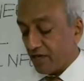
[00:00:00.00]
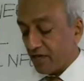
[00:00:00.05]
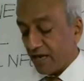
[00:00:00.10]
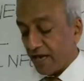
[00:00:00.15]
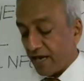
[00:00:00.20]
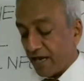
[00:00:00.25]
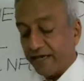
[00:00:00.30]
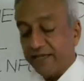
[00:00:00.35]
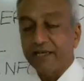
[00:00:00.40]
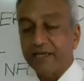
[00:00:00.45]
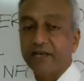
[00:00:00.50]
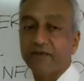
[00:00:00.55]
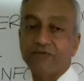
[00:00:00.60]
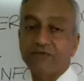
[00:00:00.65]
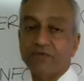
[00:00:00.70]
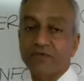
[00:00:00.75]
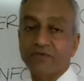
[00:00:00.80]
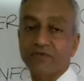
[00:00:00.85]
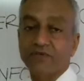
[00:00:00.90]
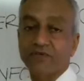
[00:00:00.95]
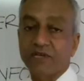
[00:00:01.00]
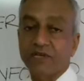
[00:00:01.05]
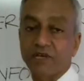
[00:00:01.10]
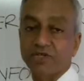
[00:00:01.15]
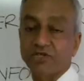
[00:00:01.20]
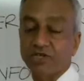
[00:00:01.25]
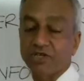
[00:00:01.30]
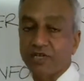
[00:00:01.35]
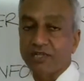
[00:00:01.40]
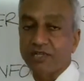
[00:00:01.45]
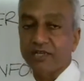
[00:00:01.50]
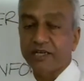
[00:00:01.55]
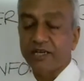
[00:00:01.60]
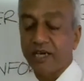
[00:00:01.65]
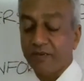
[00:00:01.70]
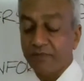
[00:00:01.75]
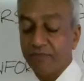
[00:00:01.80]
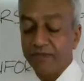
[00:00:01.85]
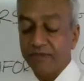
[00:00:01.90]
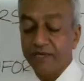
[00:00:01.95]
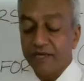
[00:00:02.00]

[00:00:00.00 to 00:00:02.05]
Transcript: And then, of course, the signature and the name and the